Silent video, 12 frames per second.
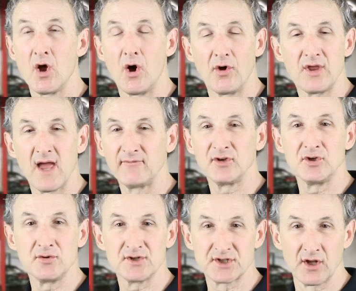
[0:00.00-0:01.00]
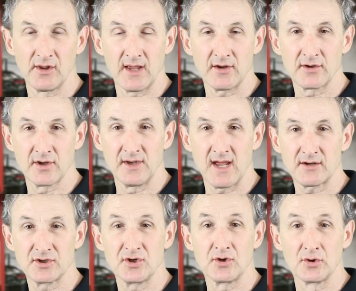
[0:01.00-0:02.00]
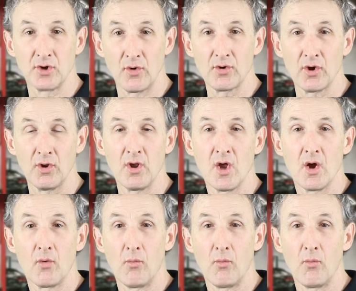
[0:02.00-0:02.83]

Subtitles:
All you have to do is connect to your local